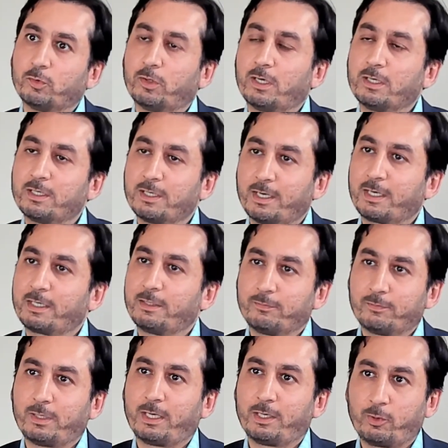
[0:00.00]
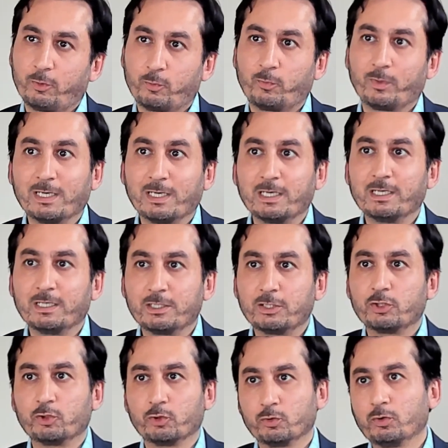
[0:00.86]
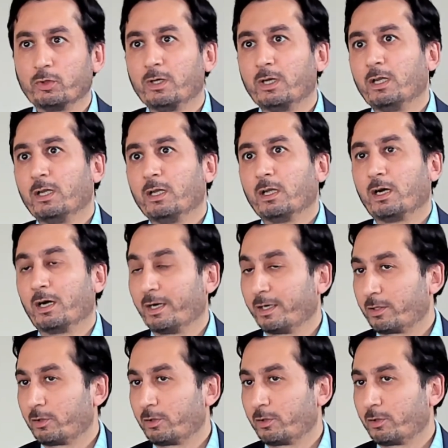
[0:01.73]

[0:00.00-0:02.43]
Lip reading: underactive thyroid will lead to high